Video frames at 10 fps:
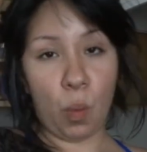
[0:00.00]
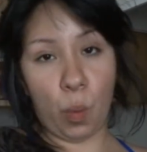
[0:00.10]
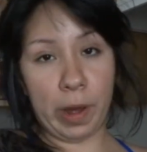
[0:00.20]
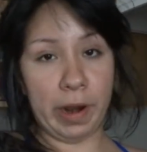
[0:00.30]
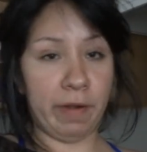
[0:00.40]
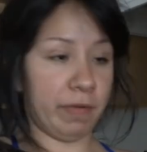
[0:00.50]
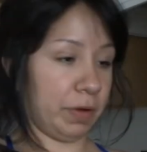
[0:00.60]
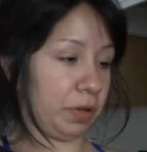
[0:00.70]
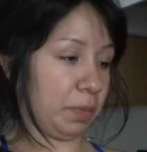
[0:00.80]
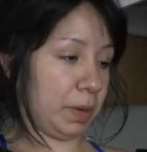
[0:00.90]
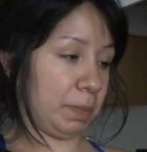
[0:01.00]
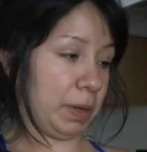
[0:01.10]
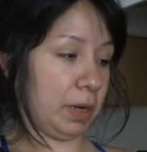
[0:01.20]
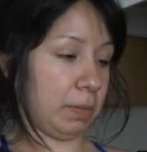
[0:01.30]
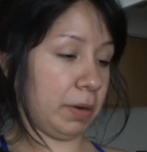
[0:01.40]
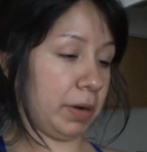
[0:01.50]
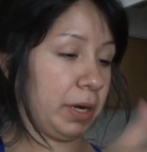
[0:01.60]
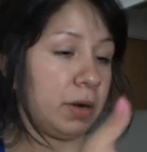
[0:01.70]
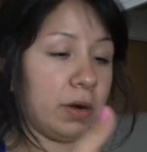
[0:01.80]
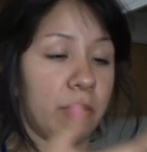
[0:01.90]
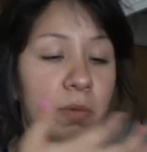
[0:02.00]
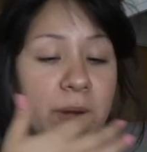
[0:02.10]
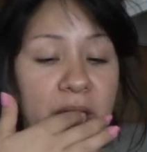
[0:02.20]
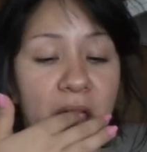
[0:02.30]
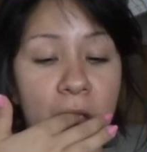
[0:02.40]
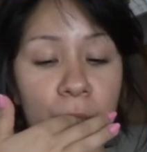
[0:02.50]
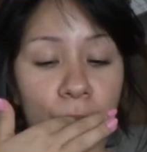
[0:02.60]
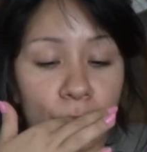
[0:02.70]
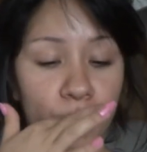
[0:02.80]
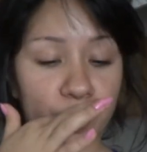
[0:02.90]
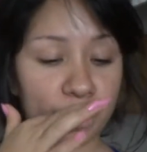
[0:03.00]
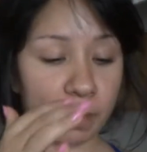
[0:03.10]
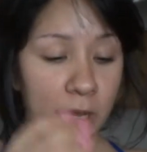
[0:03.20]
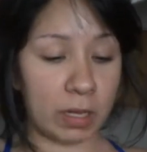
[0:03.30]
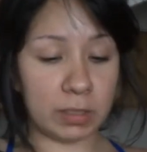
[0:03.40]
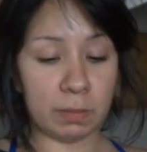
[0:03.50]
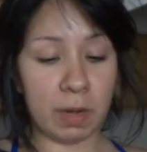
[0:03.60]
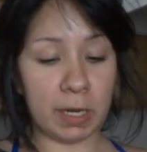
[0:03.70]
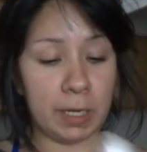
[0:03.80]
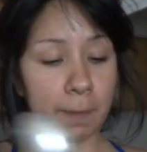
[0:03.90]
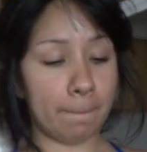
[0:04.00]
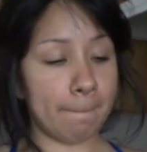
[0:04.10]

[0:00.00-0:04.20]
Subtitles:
whatever, a little bit of peanut butter ain't gonna hurt nobody. And then some honey.